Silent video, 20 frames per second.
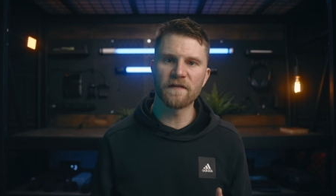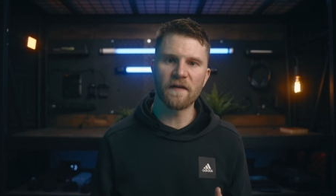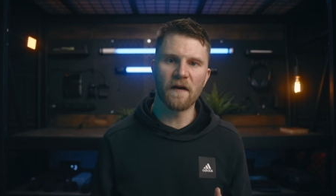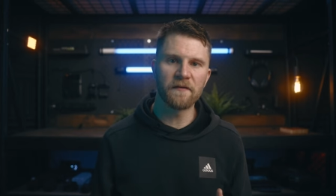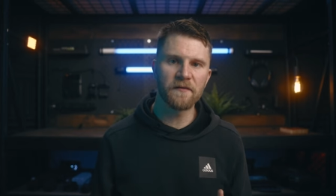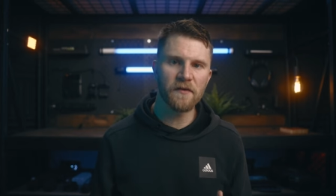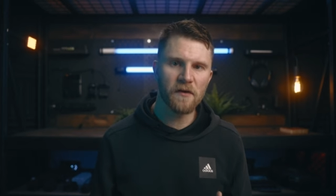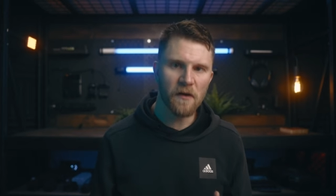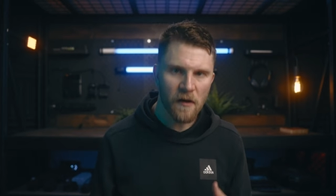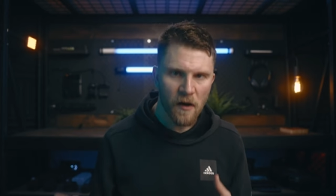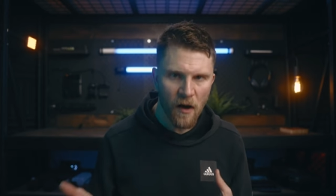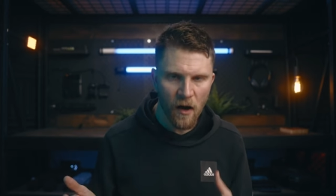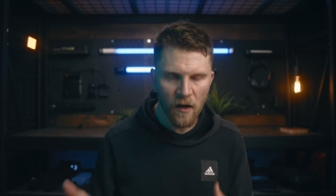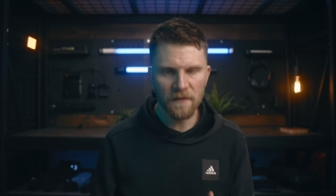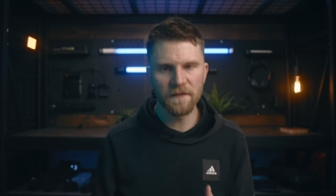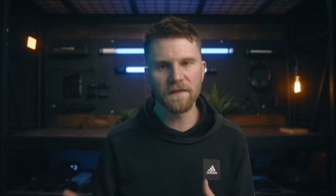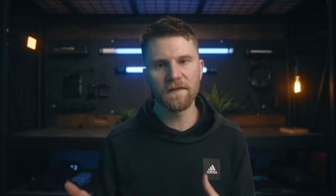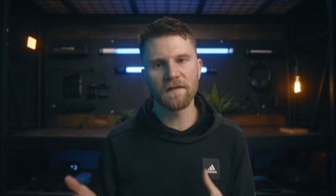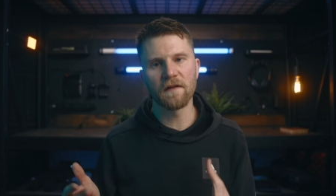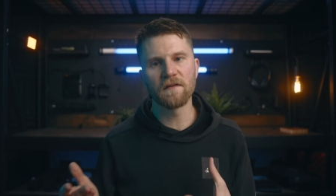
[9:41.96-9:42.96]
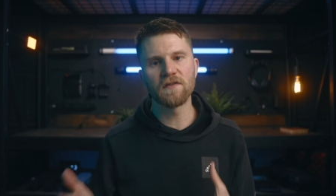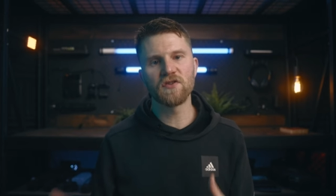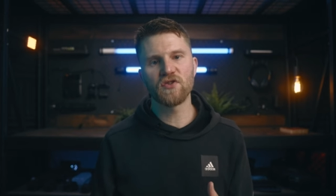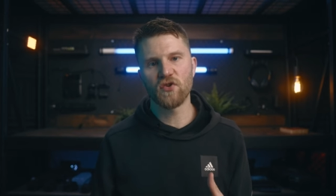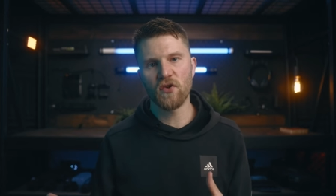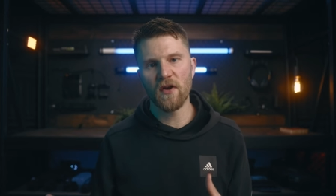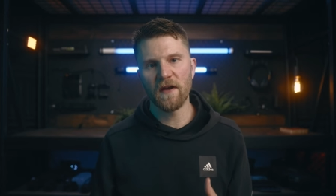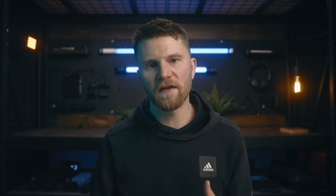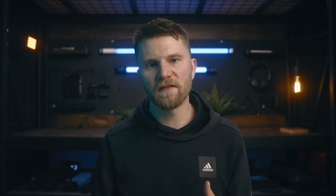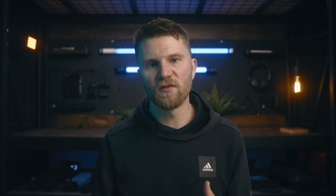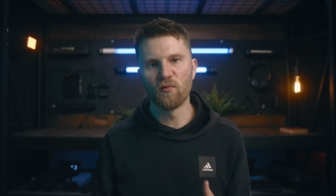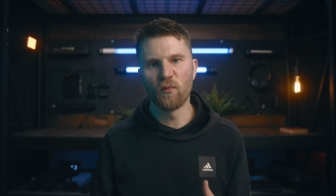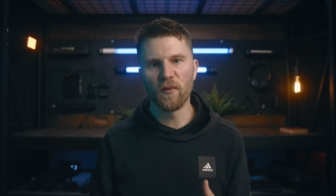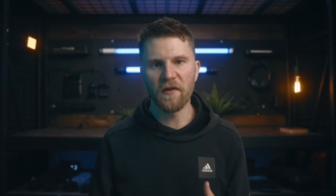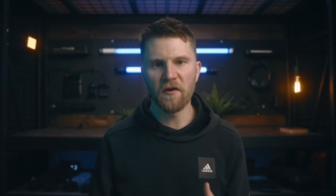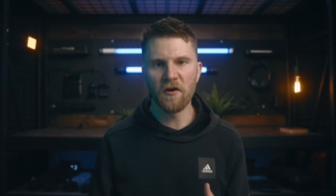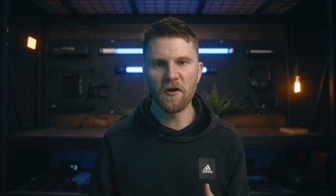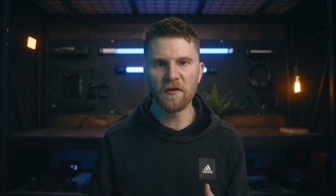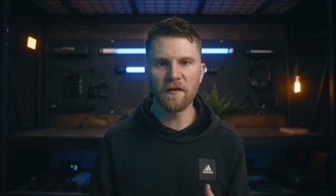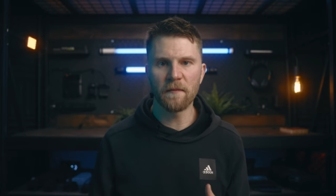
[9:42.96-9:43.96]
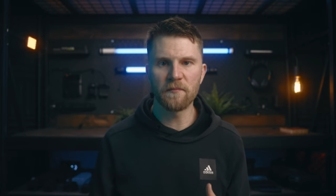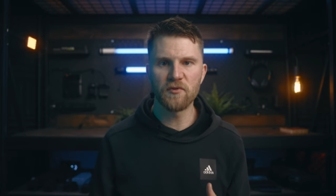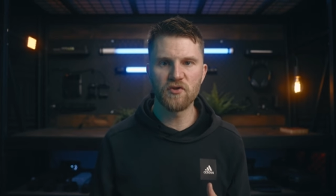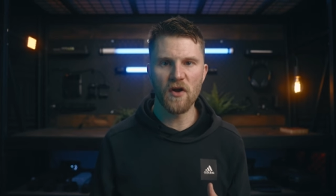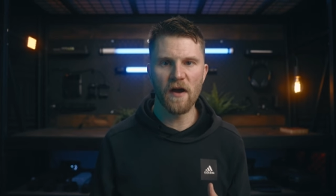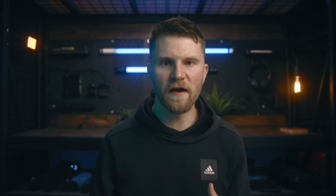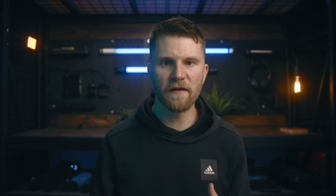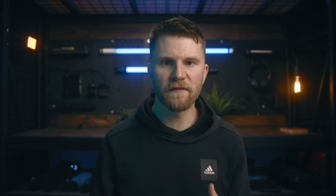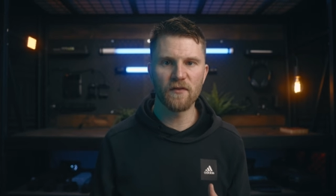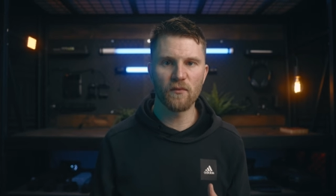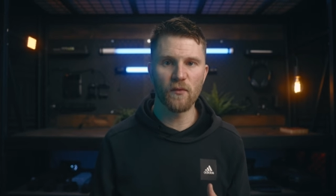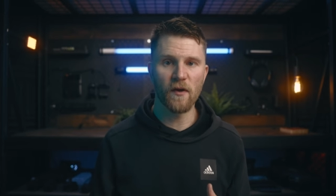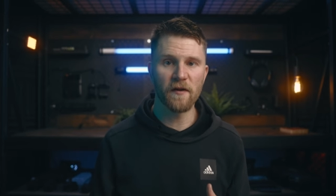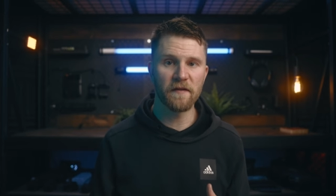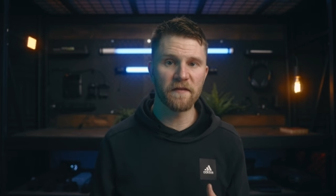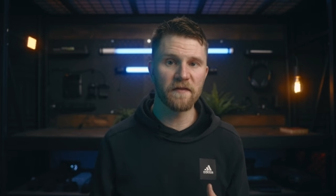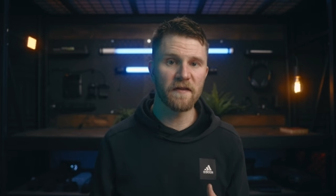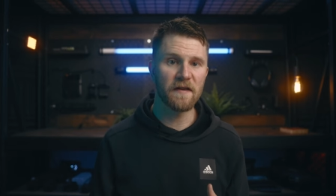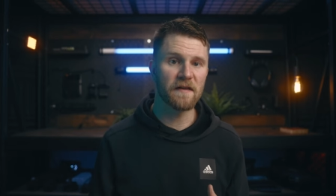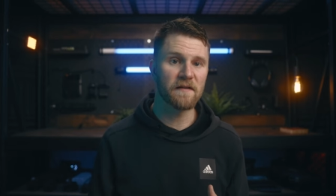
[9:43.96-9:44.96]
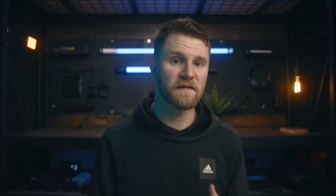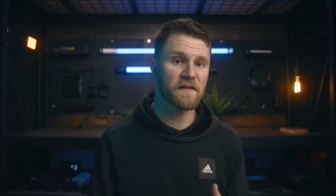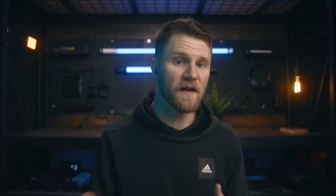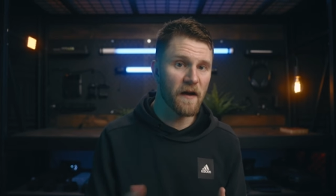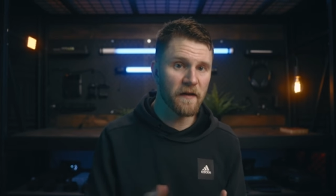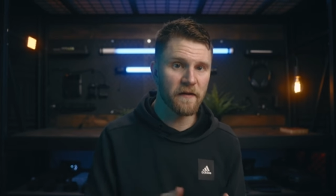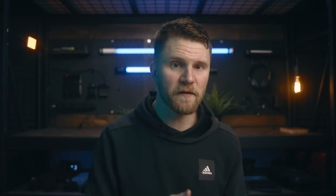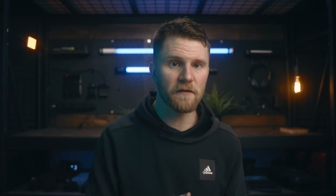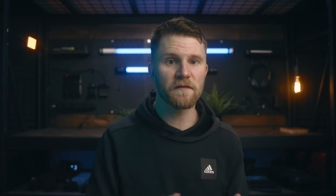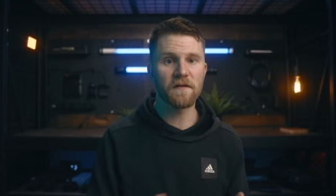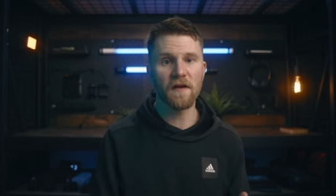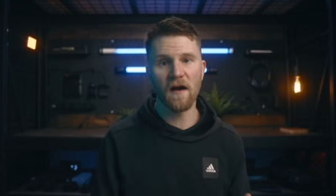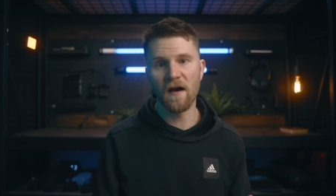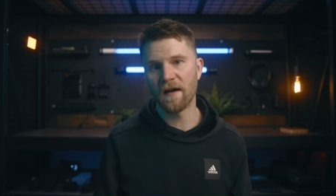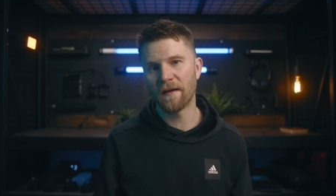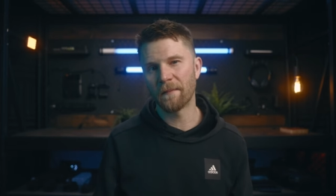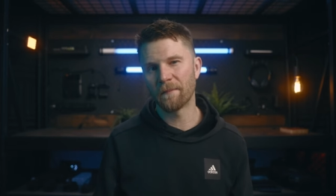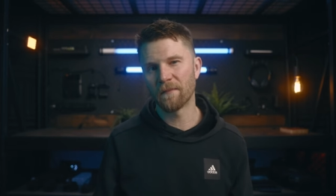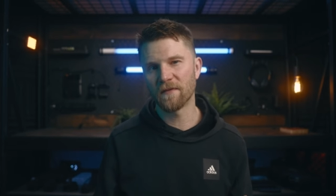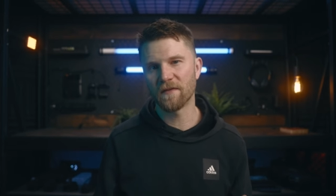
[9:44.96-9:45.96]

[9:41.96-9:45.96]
under constant stress with the hooked up drives running the entire time.